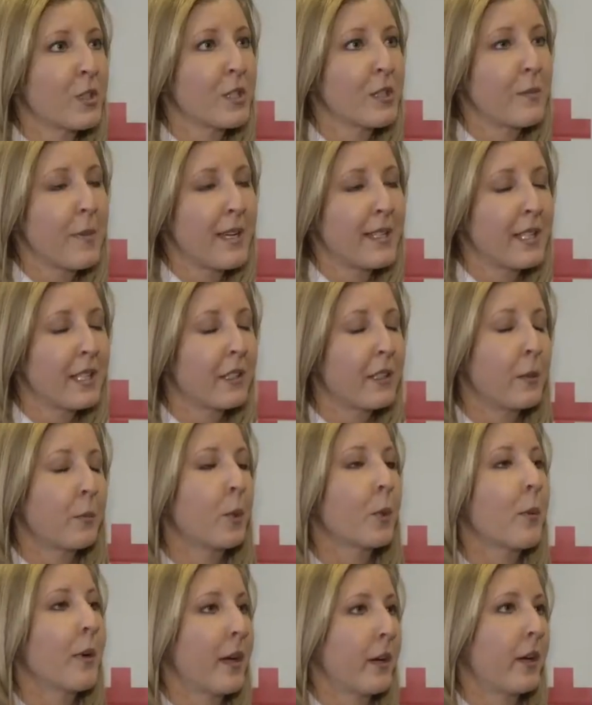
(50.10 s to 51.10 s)
just basically
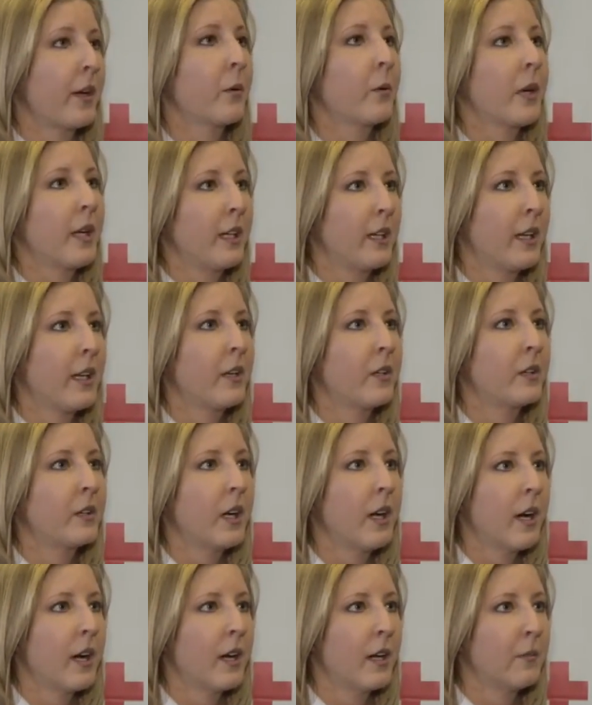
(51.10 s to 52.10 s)
preparing right now
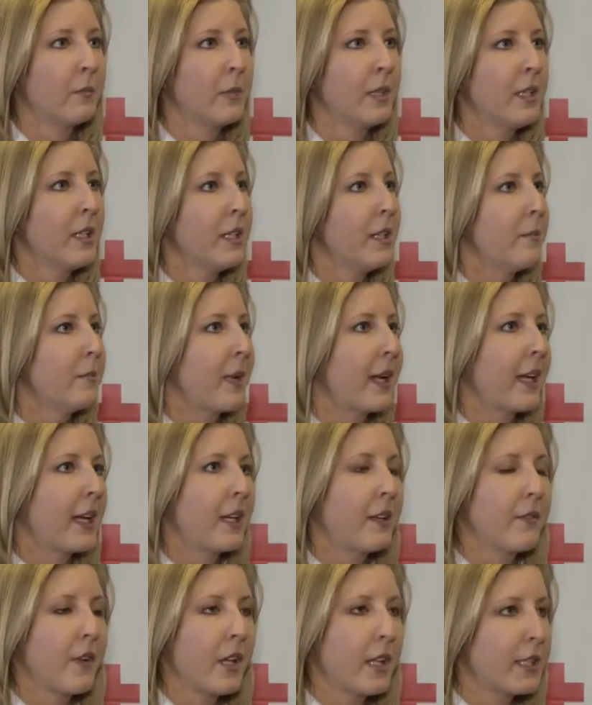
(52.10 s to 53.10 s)
um, by
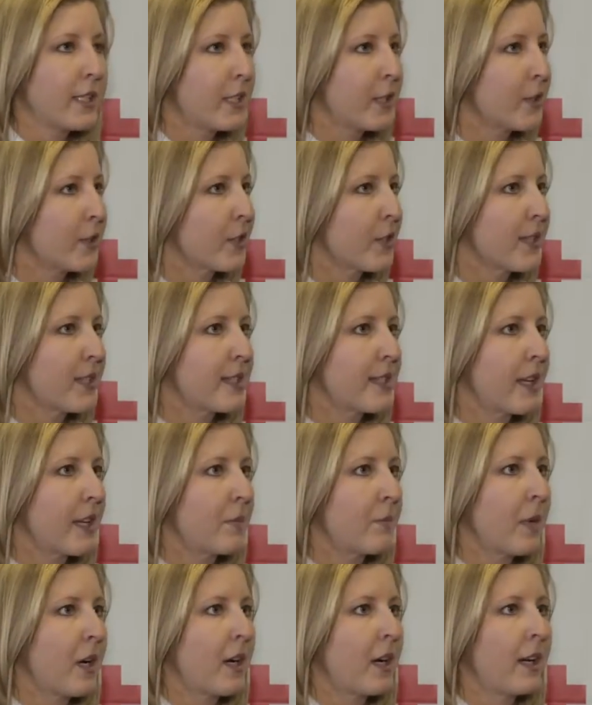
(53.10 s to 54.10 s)
getting volunteers on
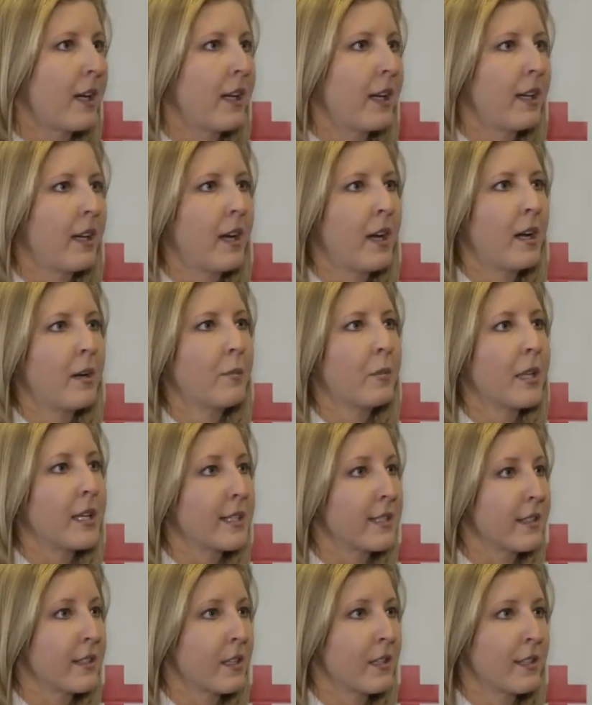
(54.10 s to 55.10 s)
standby, uh,
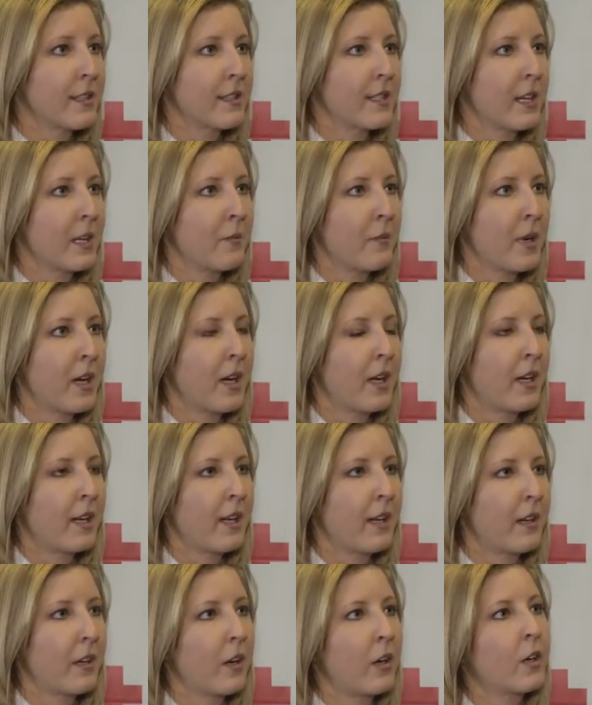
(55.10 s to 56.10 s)
places on standby,
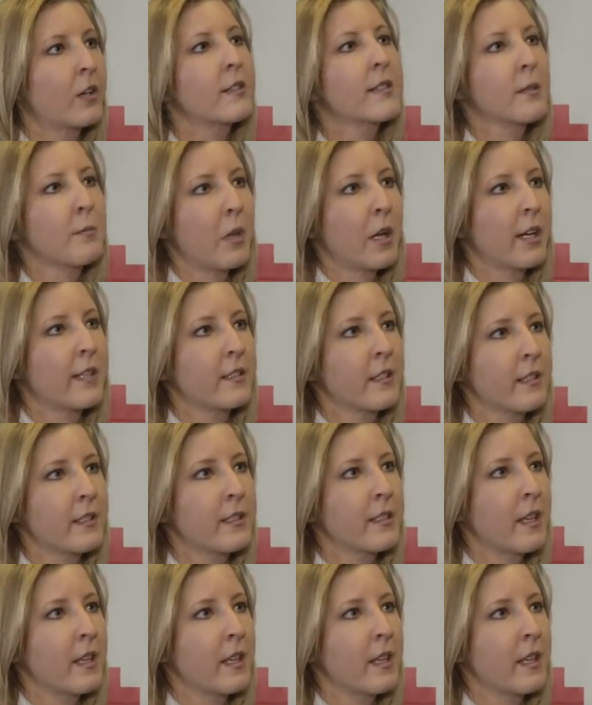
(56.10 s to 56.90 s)
and our supplies on